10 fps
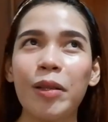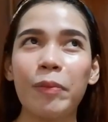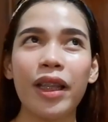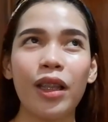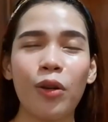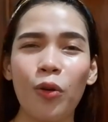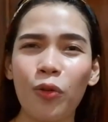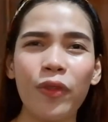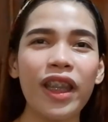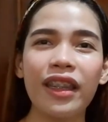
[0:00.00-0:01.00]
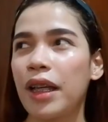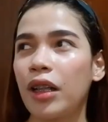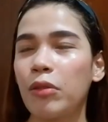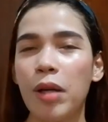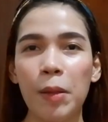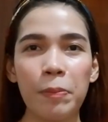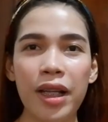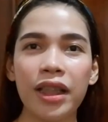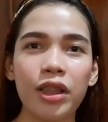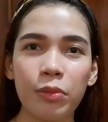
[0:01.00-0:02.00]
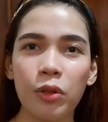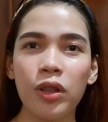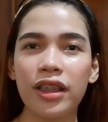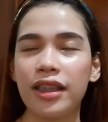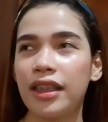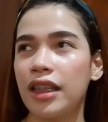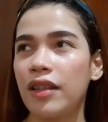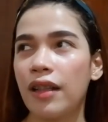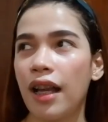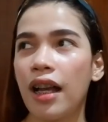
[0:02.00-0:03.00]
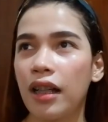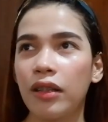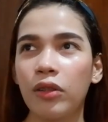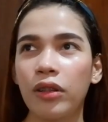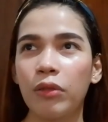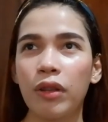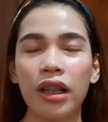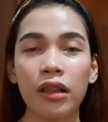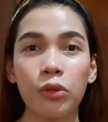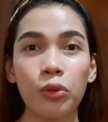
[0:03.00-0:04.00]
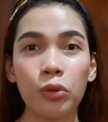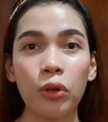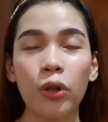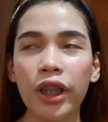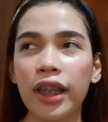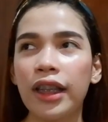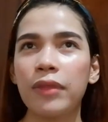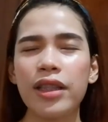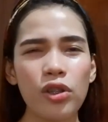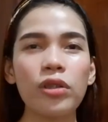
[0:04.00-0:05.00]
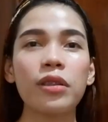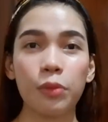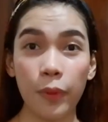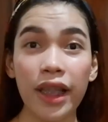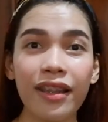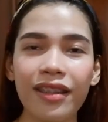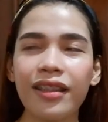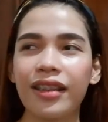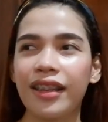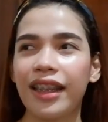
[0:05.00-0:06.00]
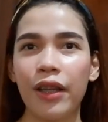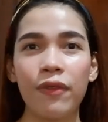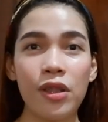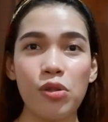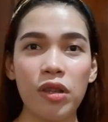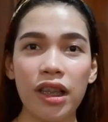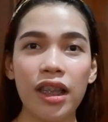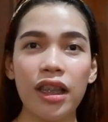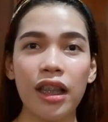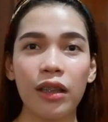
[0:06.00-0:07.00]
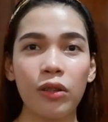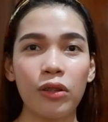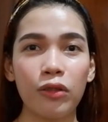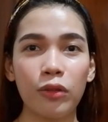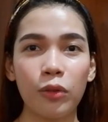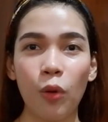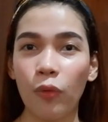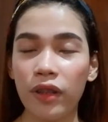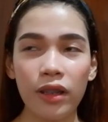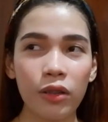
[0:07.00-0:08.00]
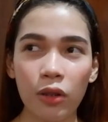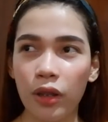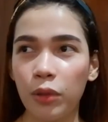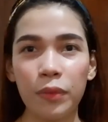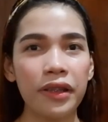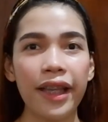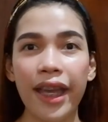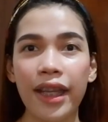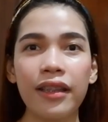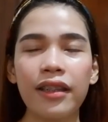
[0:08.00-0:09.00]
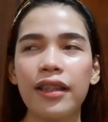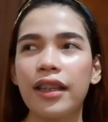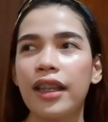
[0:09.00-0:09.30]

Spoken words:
may COVID, parang yung mga plants mo nasisira or walang natutuloy, let's just wait. Eventually, itong COVID na to, it will end